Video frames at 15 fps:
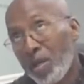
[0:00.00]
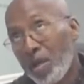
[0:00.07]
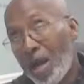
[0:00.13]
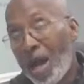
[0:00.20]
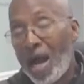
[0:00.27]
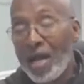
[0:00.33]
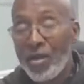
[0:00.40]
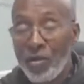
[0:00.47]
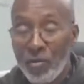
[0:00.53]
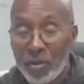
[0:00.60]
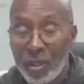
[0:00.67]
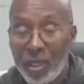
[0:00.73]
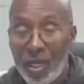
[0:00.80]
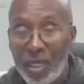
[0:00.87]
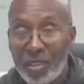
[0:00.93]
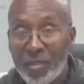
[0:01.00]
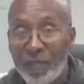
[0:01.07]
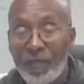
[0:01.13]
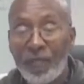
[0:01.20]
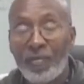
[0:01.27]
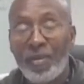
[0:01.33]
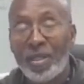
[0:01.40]
I utilize it
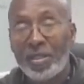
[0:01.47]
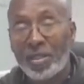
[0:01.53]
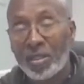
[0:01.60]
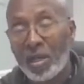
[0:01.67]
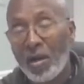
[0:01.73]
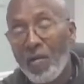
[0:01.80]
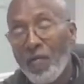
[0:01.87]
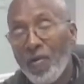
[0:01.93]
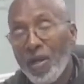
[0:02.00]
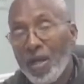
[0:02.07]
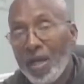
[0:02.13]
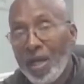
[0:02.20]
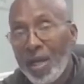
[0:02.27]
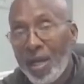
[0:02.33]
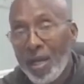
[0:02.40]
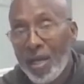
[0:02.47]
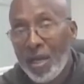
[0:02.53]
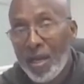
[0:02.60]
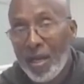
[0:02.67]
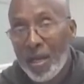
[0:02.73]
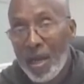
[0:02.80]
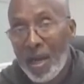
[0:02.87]
for myself,
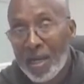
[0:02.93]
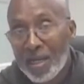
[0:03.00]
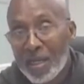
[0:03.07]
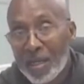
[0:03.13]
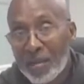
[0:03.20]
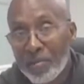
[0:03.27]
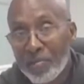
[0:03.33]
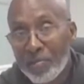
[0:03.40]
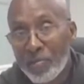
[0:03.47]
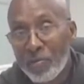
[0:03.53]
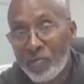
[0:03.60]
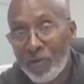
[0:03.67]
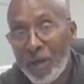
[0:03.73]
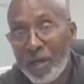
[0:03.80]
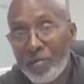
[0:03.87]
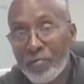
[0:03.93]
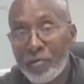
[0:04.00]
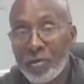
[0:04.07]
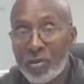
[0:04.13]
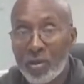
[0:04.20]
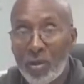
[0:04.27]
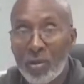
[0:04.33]
and I get great
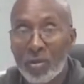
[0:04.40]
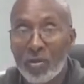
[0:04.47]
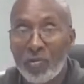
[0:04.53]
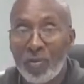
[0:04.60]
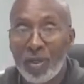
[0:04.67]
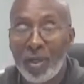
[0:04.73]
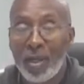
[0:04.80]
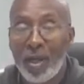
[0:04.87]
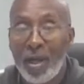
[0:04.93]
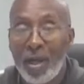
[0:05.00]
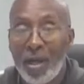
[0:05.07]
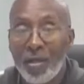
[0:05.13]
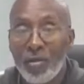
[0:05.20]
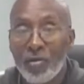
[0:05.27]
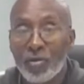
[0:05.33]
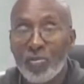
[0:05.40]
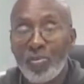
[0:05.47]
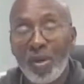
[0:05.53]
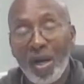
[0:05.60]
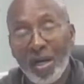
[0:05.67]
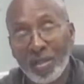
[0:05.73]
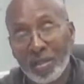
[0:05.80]
results when I use
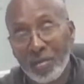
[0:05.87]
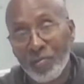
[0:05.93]
positive